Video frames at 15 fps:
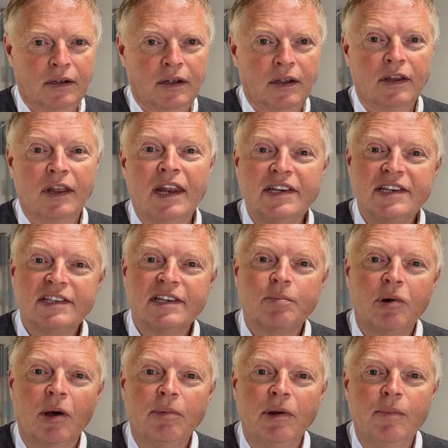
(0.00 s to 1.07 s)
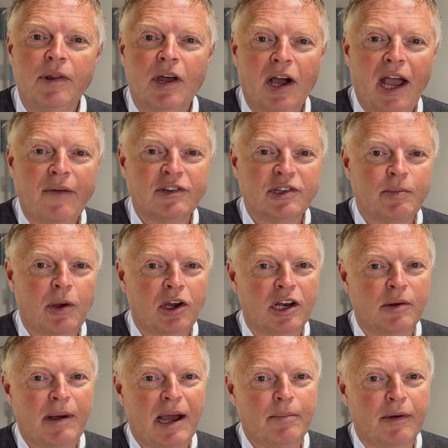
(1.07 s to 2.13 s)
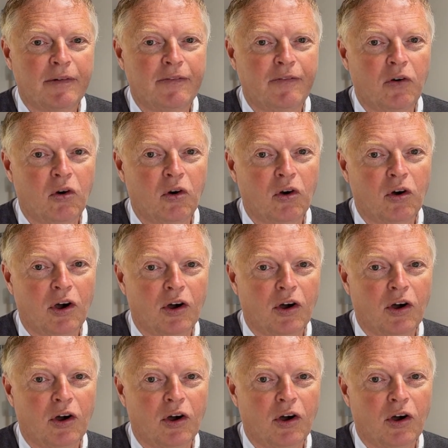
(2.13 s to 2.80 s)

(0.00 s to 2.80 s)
So this is a problem that I haven't spoken about before